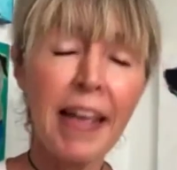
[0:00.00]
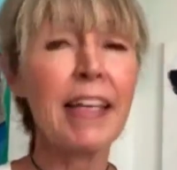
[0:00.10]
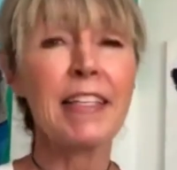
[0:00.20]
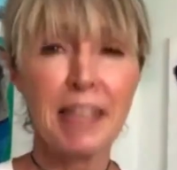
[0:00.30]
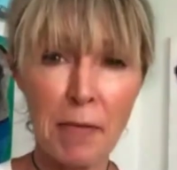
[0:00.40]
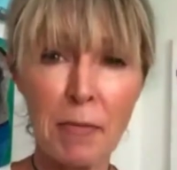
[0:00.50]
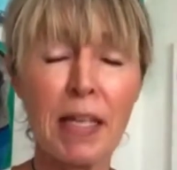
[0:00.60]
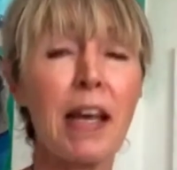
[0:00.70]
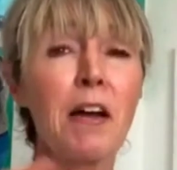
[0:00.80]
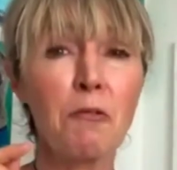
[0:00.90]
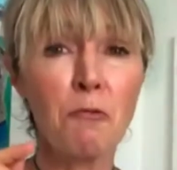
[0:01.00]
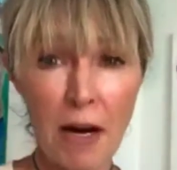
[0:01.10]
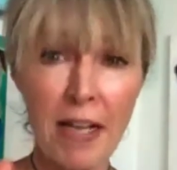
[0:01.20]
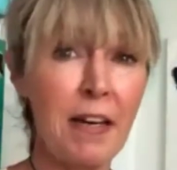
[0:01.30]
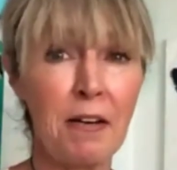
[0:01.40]
is coming
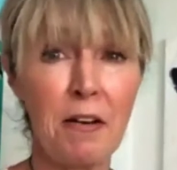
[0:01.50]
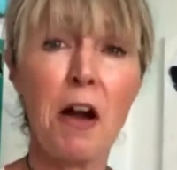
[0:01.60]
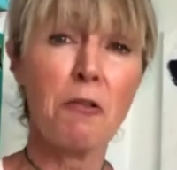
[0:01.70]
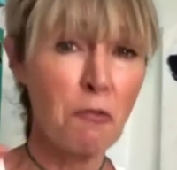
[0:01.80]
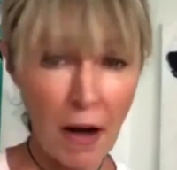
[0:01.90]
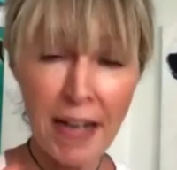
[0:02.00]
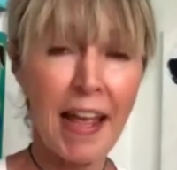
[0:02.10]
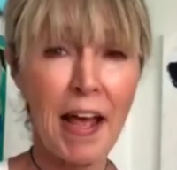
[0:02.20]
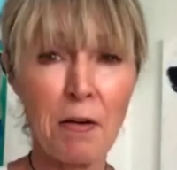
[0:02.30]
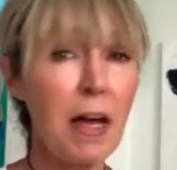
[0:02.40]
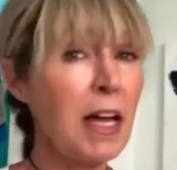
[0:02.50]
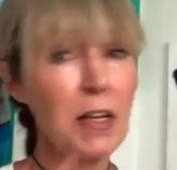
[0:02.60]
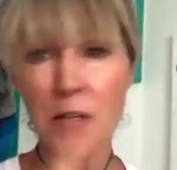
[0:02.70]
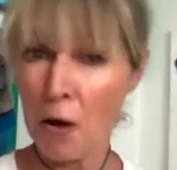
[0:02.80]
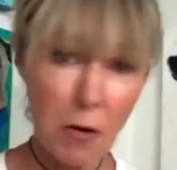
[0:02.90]
right here, right now.
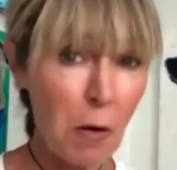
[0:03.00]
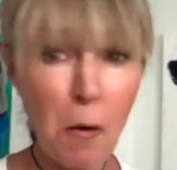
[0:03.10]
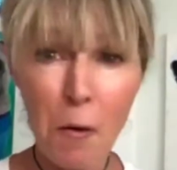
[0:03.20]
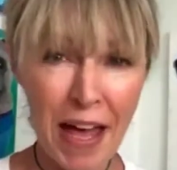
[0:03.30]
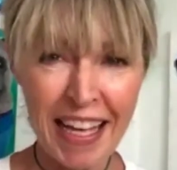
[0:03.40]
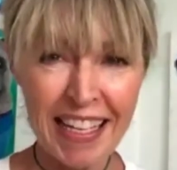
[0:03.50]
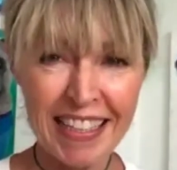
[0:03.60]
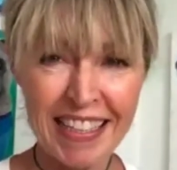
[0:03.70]
Don't go away.